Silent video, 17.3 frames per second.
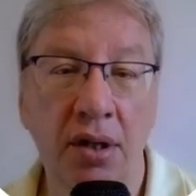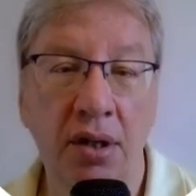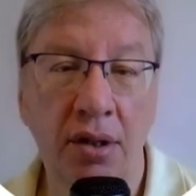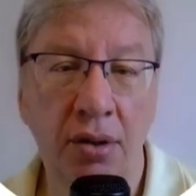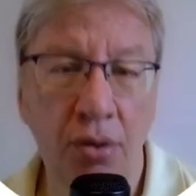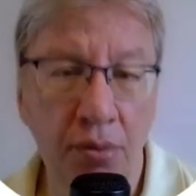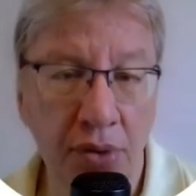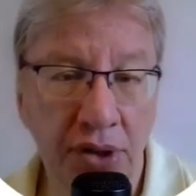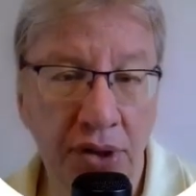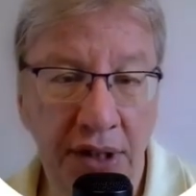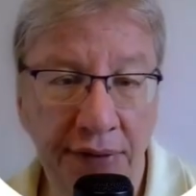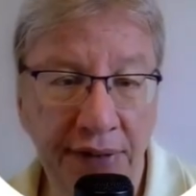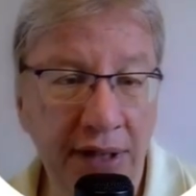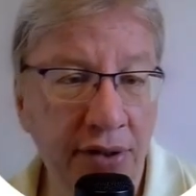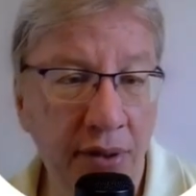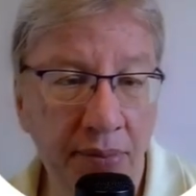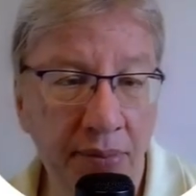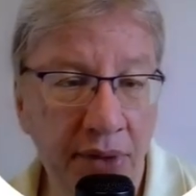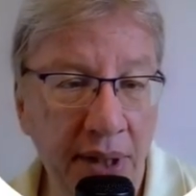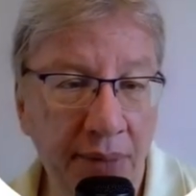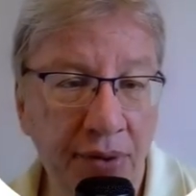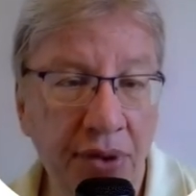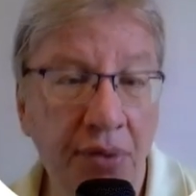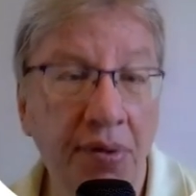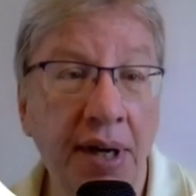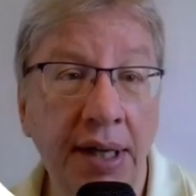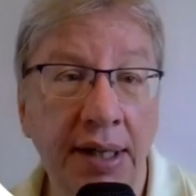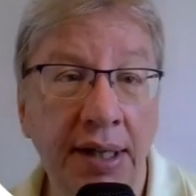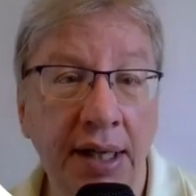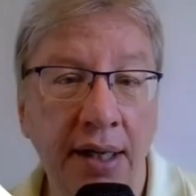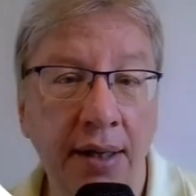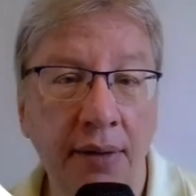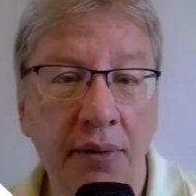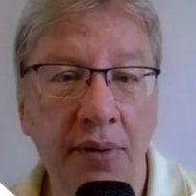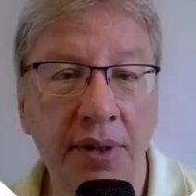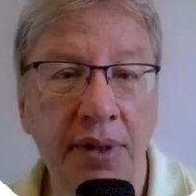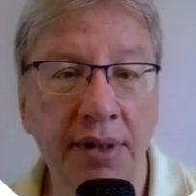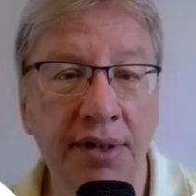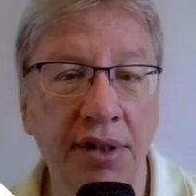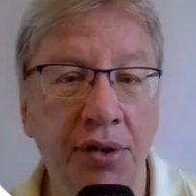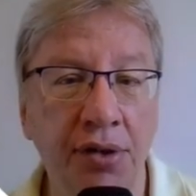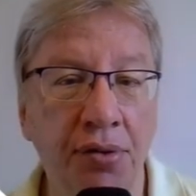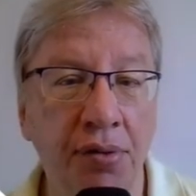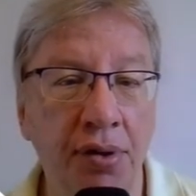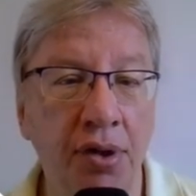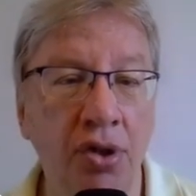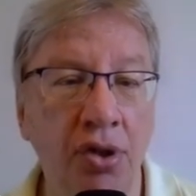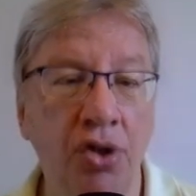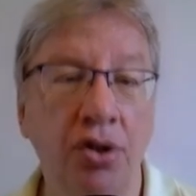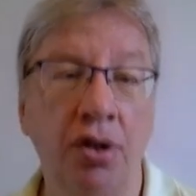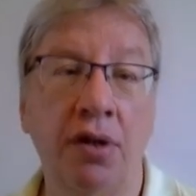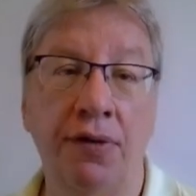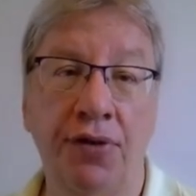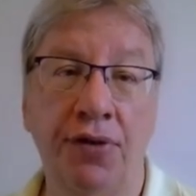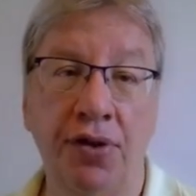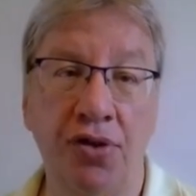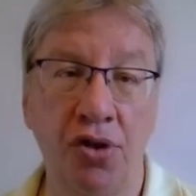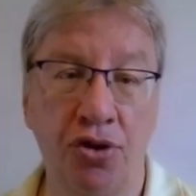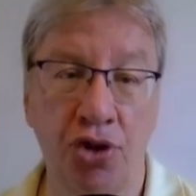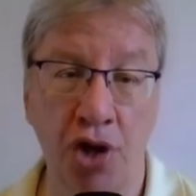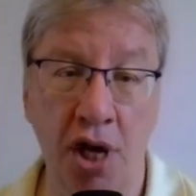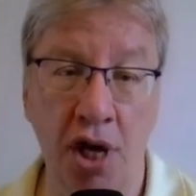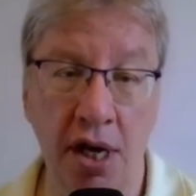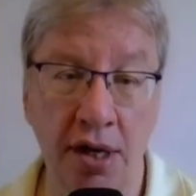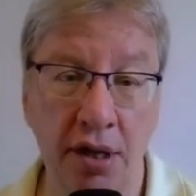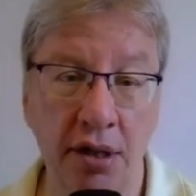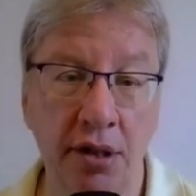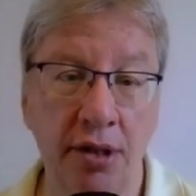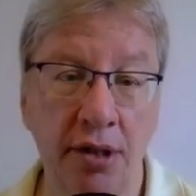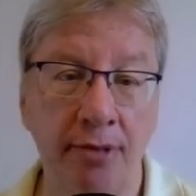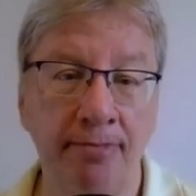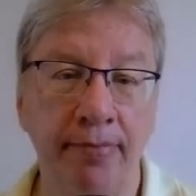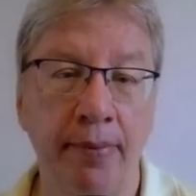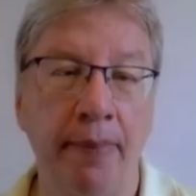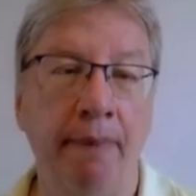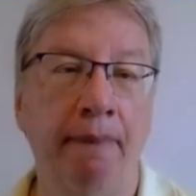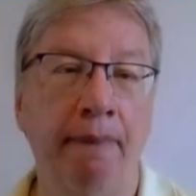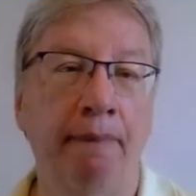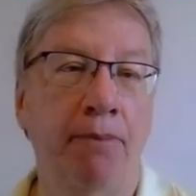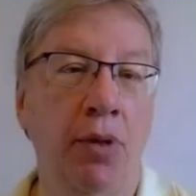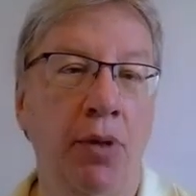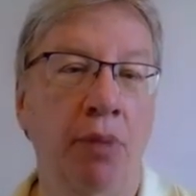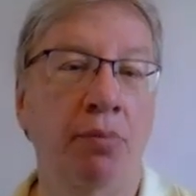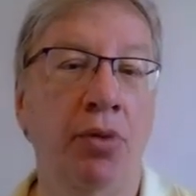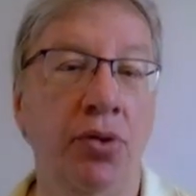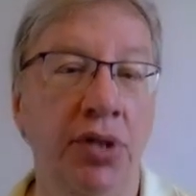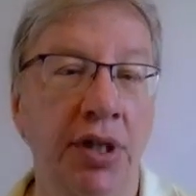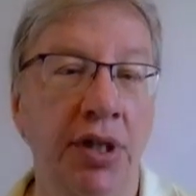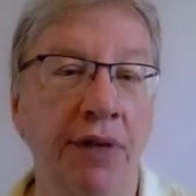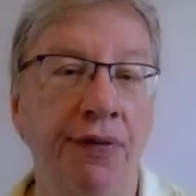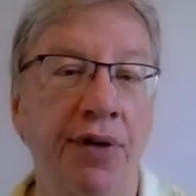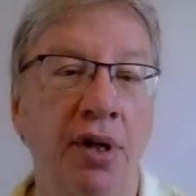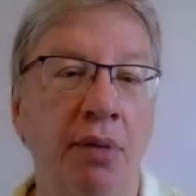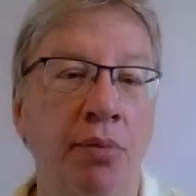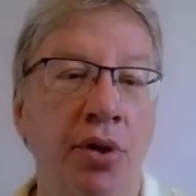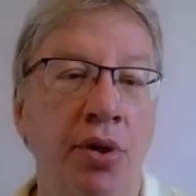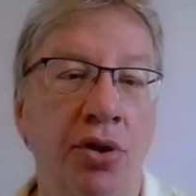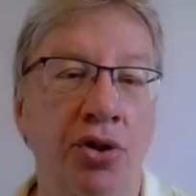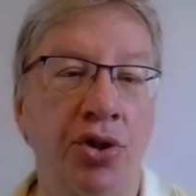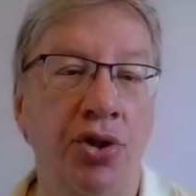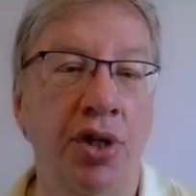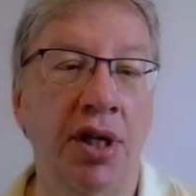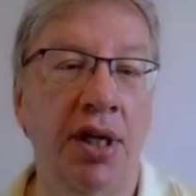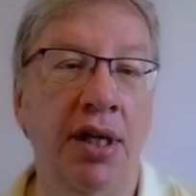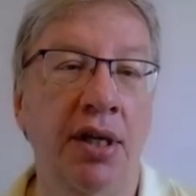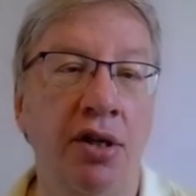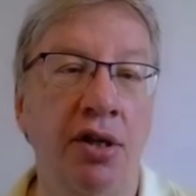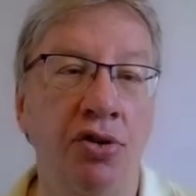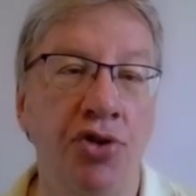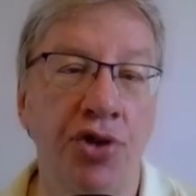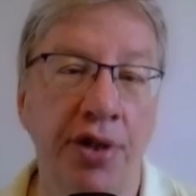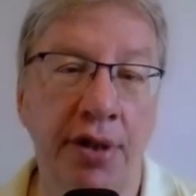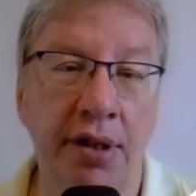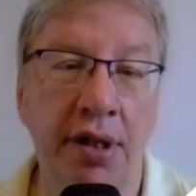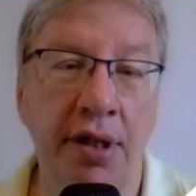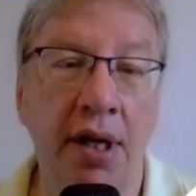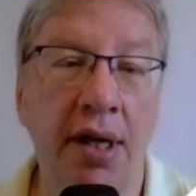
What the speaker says: New motifs are sometimes created. With the introduction of the chariot, a motif emerged in ancient